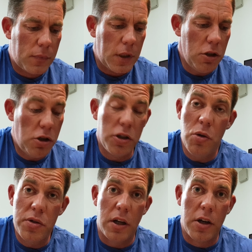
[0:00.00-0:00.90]
You could
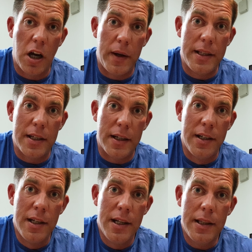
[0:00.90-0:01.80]
also go into
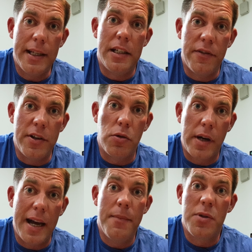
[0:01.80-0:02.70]
the individual
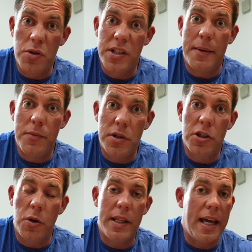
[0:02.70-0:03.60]
games or sims and
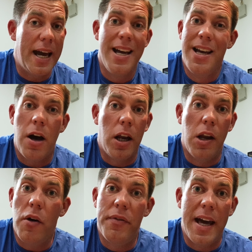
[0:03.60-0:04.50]
do it there. A
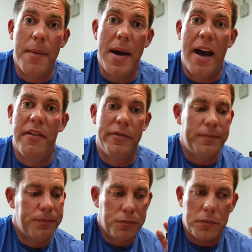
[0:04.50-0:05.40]
lot of them have
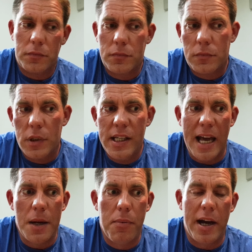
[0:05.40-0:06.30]

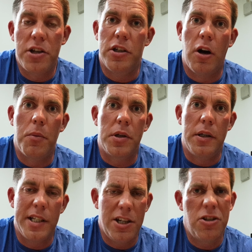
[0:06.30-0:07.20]
calibration
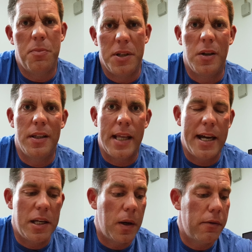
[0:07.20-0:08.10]
options, and you should be doing that
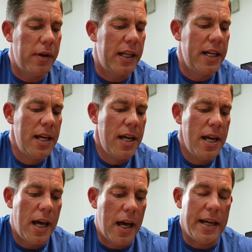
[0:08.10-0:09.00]
anyway, really.
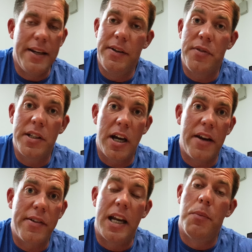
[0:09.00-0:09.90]
And even if they don't
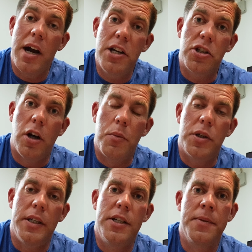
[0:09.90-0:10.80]
have calibration
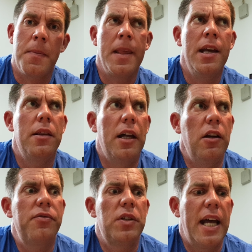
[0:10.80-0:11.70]
options, they'll
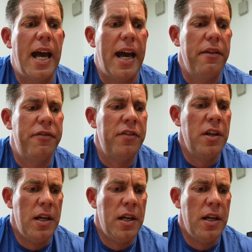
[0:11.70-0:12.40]
often have